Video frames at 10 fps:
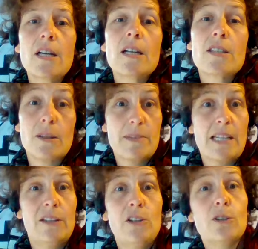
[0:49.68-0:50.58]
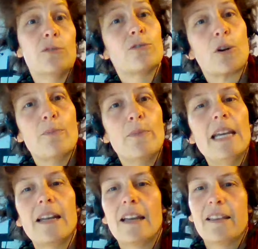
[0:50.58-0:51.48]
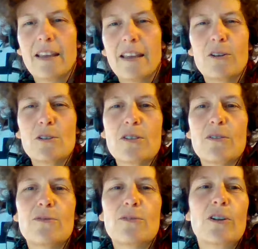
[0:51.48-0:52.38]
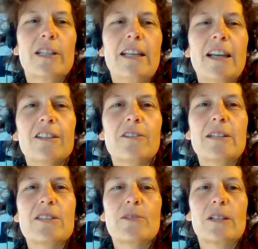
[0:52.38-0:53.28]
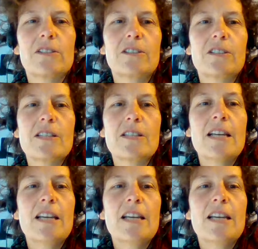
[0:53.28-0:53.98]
Something new for me, and I think also for the other instructors,